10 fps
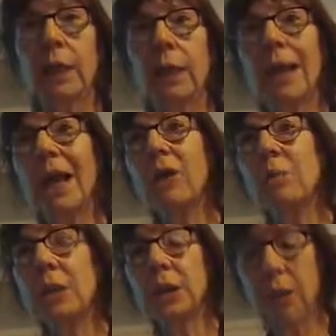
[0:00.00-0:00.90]

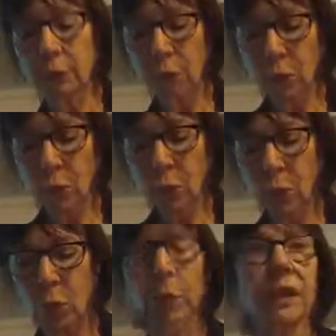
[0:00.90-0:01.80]
accountability through the
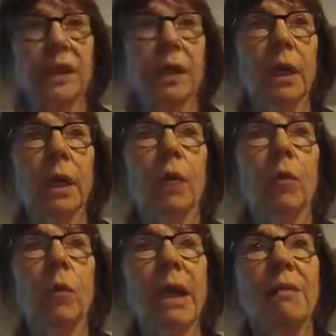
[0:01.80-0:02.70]
courts.
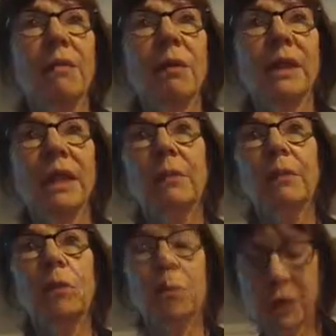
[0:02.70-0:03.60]
We have various other
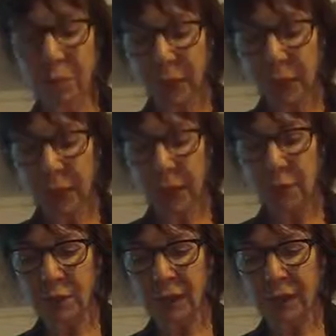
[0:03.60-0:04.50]
forms of public
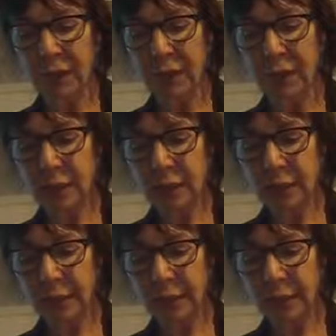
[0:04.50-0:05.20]
oversight.